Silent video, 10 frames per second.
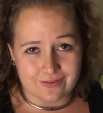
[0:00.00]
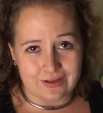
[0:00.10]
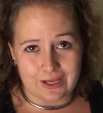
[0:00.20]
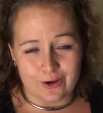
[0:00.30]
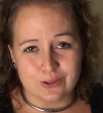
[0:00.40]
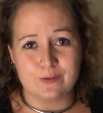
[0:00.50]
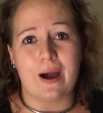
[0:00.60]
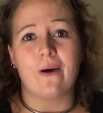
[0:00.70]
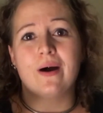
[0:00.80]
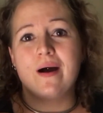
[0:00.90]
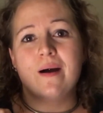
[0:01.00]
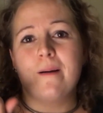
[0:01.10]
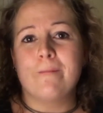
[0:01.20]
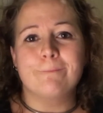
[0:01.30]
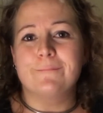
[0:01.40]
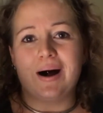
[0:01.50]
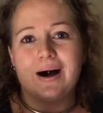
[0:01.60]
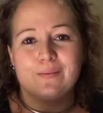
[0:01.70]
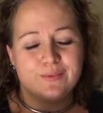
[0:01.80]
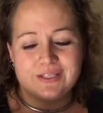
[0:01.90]
of videos about
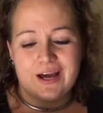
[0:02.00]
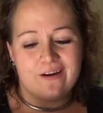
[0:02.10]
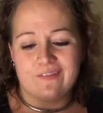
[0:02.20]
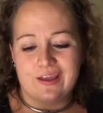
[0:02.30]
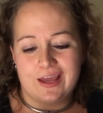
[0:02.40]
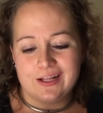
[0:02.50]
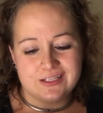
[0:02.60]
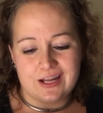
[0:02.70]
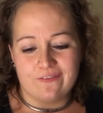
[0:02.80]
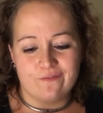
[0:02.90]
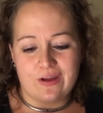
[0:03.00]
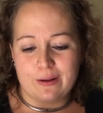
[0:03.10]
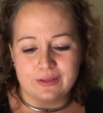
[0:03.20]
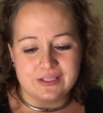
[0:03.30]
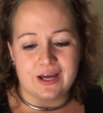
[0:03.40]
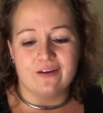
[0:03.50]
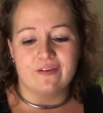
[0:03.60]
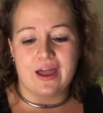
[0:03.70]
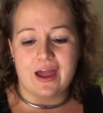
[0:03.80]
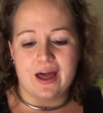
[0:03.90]
mom stuff and kid stuff and family stuff
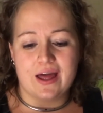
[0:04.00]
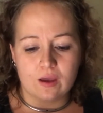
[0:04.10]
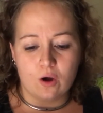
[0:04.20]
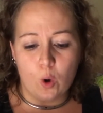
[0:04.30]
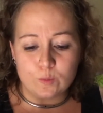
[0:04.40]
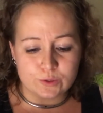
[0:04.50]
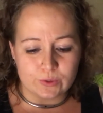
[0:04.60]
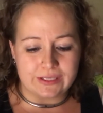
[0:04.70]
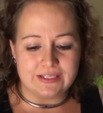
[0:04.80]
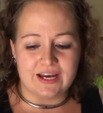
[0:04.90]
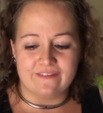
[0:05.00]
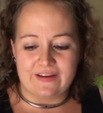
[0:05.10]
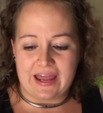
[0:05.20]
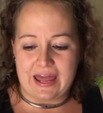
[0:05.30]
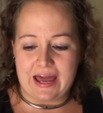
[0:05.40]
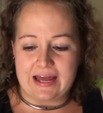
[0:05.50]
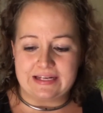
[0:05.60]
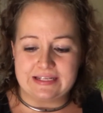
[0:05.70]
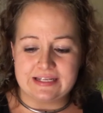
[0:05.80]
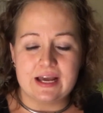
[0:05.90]
and homeschooling stuff
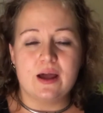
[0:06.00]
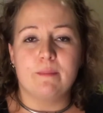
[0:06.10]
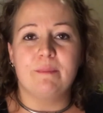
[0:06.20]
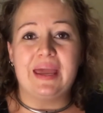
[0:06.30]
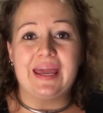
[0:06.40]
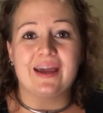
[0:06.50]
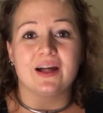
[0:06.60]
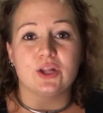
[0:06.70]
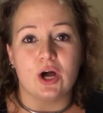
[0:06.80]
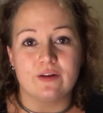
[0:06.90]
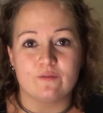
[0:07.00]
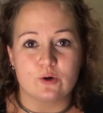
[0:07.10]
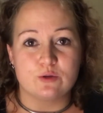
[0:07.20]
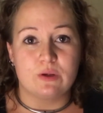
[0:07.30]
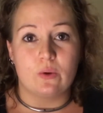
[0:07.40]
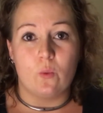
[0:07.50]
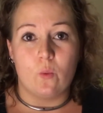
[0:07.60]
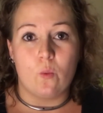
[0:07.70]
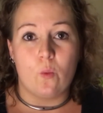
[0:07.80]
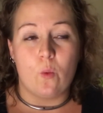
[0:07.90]
and being a law enforcement
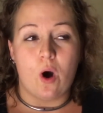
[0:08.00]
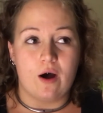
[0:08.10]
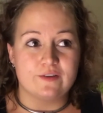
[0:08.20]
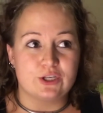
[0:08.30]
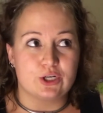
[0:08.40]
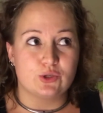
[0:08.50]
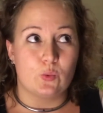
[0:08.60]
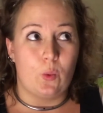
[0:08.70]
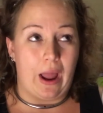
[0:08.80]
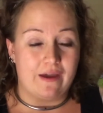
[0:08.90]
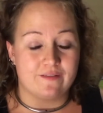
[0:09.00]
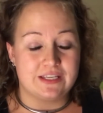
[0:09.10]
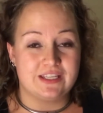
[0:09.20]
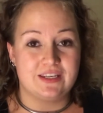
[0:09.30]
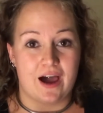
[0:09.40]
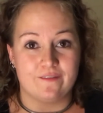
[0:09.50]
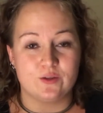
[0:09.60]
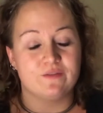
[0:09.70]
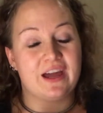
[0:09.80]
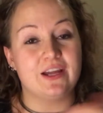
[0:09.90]
officer's wife stuff.
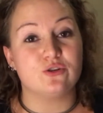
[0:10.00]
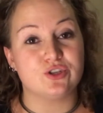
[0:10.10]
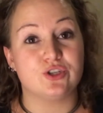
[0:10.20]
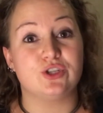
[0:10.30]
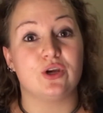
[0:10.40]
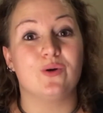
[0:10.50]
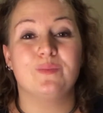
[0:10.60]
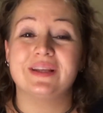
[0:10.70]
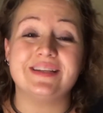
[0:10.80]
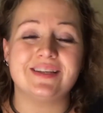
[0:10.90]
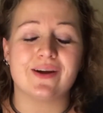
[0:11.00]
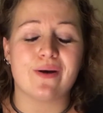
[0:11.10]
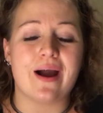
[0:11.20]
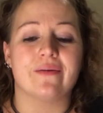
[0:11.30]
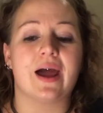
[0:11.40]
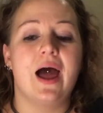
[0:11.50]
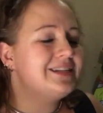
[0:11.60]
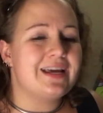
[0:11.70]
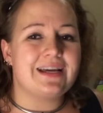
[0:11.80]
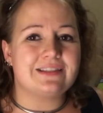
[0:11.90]
So if that interests you, please stick around.
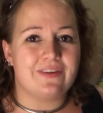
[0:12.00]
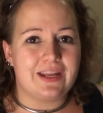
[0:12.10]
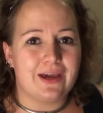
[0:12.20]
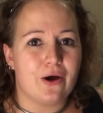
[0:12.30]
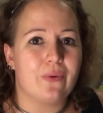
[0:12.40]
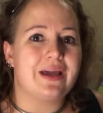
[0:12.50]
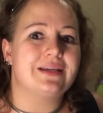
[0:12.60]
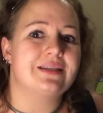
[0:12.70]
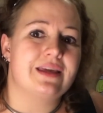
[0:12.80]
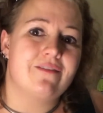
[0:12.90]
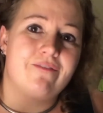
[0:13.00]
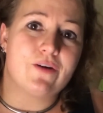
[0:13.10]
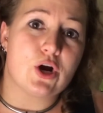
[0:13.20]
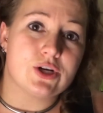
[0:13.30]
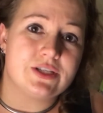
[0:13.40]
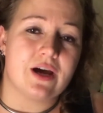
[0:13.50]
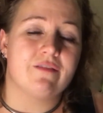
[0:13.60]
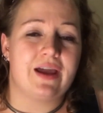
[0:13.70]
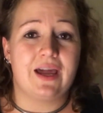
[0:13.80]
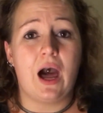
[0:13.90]
Today's video is the first
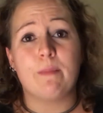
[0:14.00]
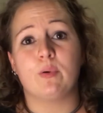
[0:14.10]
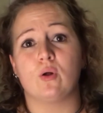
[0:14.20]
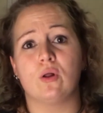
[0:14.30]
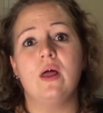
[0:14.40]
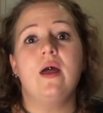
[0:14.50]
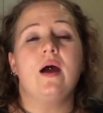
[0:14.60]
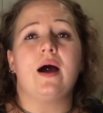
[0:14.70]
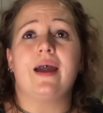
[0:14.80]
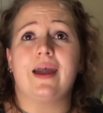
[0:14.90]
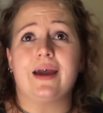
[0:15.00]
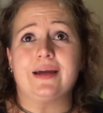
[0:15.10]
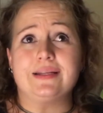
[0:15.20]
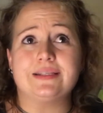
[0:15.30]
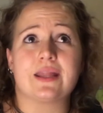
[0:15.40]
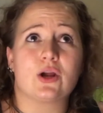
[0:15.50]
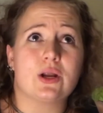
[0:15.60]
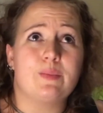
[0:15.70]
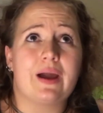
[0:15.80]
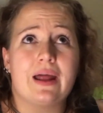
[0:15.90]
of a couple and they're
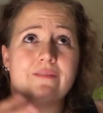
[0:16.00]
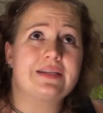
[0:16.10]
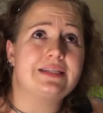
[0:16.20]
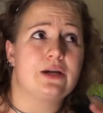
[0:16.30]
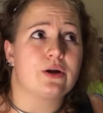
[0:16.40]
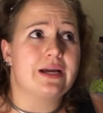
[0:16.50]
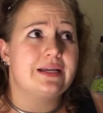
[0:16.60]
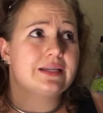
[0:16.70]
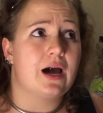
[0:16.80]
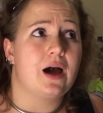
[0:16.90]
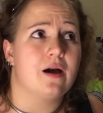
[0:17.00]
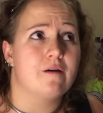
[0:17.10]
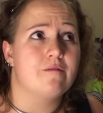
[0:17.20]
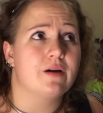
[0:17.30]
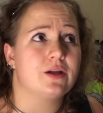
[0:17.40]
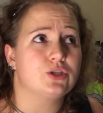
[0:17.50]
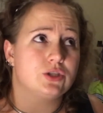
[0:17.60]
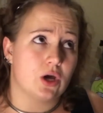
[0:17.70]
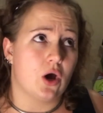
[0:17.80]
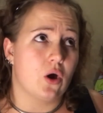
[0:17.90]
going to be kind of a series of
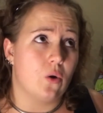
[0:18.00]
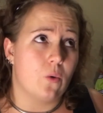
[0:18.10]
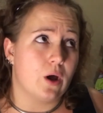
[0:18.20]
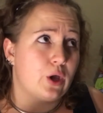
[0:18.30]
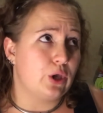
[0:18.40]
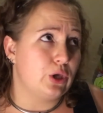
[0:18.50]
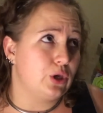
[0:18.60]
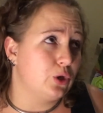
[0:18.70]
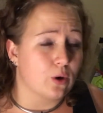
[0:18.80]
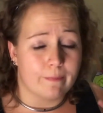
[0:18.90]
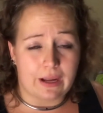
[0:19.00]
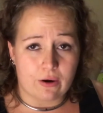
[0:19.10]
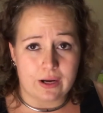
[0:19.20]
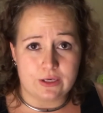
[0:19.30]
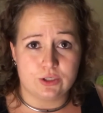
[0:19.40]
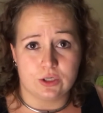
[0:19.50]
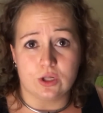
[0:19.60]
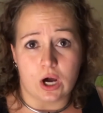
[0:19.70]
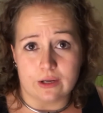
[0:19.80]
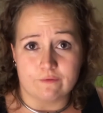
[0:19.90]
so you're married to
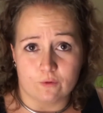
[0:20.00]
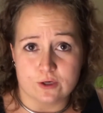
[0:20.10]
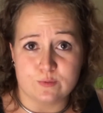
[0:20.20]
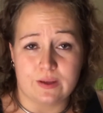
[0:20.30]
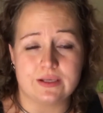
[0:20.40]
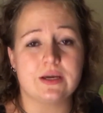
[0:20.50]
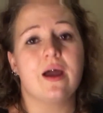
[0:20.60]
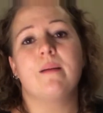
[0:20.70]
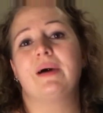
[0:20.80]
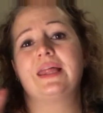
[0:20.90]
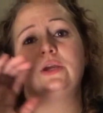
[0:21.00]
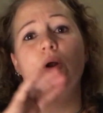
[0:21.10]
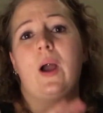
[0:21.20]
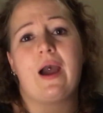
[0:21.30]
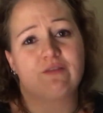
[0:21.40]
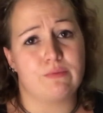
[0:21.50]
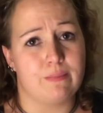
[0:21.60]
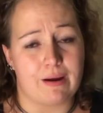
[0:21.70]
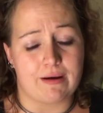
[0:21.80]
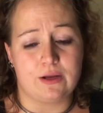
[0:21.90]
law enforcement. But you don't have to be
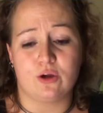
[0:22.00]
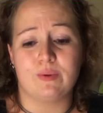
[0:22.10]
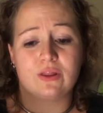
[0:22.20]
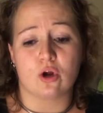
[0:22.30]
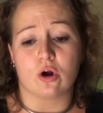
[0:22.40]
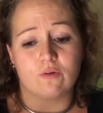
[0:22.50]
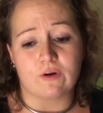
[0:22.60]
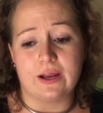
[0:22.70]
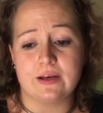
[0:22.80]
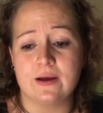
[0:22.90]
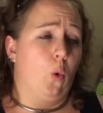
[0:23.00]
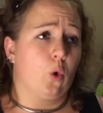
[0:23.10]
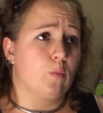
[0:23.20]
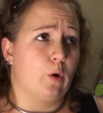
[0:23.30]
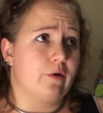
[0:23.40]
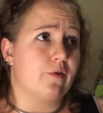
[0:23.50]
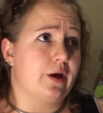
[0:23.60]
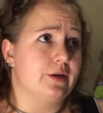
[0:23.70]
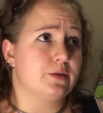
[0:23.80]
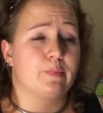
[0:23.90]
married. You could be the girlfriend or
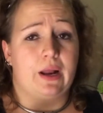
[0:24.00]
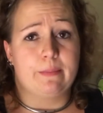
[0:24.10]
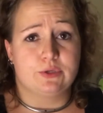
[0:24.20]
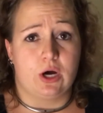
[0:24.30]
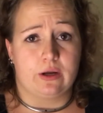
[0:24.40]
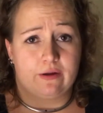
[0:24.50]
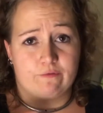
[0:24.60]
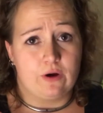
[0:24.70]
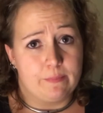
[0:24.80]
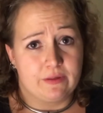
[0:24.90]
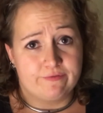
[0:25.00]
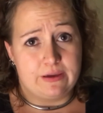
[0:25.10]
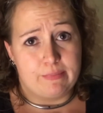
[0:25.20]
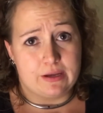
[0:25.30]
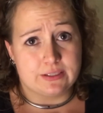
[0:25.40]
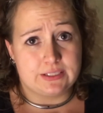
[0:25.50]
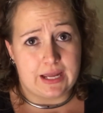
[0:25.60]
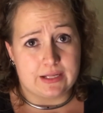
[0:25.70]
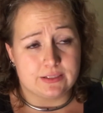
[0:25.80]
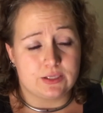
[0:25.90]
boyfriend, but I'm talking from the female
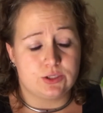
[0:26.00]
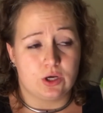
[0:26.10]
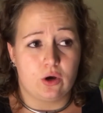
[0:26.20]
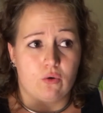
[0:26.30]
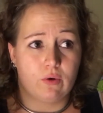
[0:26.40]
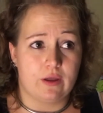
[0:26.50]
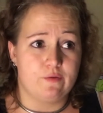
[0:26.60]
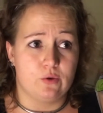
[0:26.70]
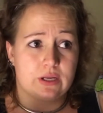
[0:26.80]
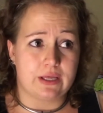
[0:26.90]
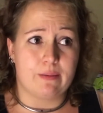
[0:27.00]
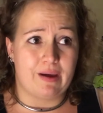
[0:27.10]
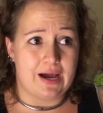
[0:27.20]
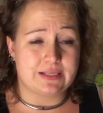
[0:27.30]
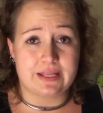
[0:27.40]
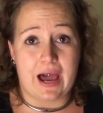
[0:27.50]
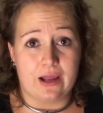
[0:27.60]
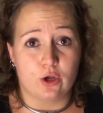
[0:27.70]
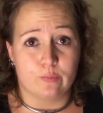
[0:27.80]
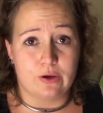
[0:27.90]
stance. So if you can get past
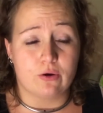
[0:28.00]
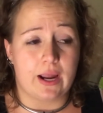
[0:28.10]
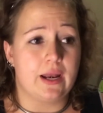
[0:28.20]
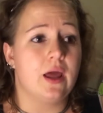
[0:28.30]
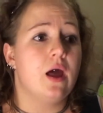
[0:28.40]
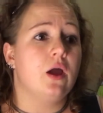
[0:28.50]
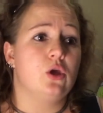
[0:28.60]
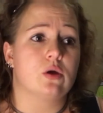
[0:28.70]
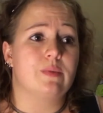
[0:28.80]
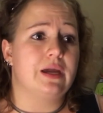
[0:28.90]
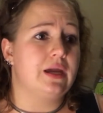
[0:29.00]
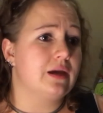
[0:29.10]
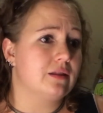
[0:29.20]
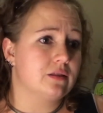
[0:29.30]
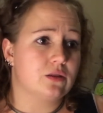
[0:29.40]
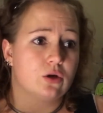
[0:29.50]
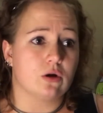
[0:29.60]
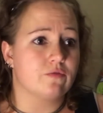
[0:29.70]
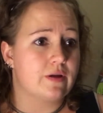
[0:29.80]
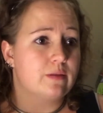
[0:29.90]
that, you'll be great. You can be the
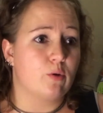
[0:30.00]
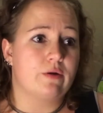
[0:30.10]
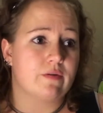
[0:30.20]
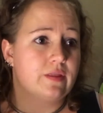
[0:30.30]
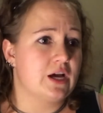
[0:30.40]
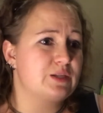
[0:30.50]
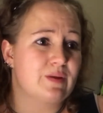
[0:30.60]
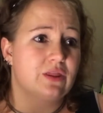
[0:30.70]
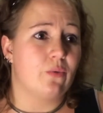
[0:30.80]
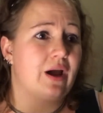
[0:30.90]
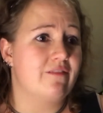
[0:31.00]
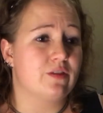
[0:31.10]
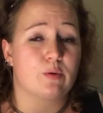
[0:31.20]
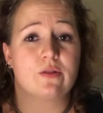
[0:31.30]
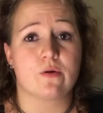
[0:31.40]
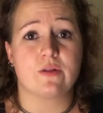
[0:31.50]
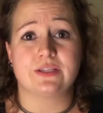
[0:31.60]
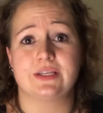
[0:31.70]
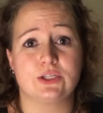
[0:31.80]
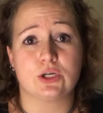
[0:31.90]
girlfriend, the boyfriend, the husband, the wife, the brother, the
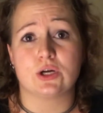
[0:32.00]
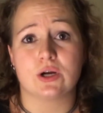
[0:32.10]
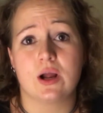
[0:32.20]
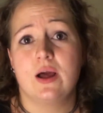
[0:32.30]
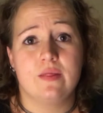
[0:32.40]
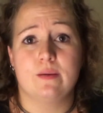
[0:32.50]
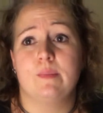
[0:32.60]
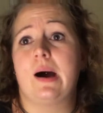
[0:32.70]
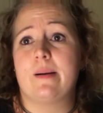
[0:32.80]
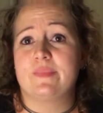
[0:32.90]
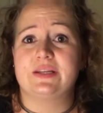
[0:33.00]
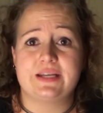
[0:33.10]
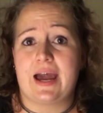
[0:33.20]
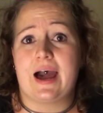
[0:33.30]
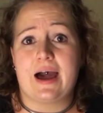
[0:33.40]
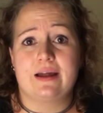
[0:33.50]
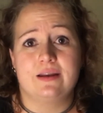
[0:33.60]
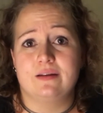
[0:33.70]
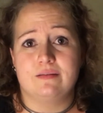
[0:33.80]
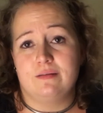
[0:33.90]
sister, the mom, the dad,
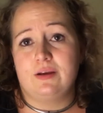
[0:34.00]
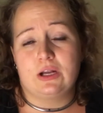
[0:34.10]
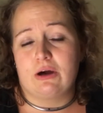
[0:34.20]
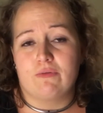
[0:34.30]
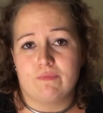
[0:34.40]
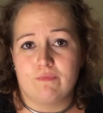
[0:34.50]
you know,